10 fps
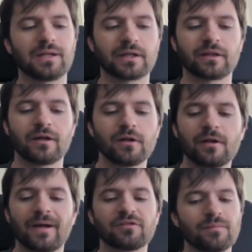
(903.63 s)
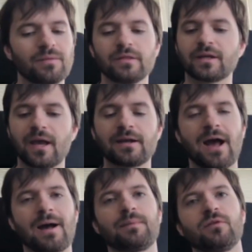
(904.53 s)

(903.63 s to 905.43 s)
Like that's something that can happen.